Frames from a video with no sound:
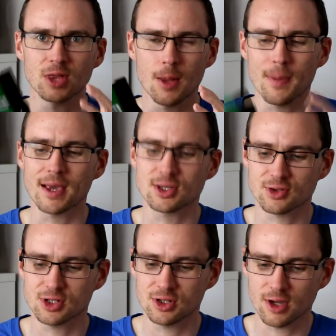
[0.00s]
the biggest
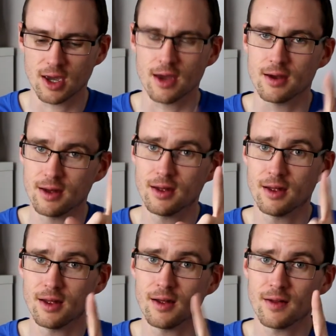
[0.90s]
crisps you could get,
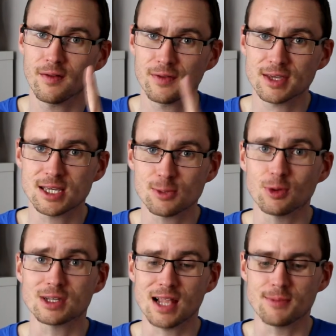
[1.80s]
this is
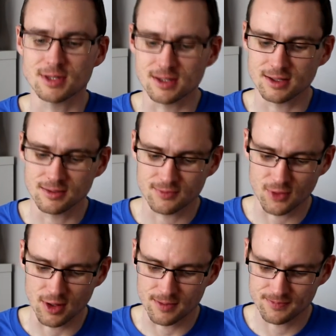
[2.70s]
what Slabs is.
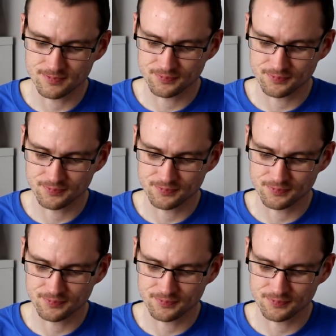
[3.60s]
Right.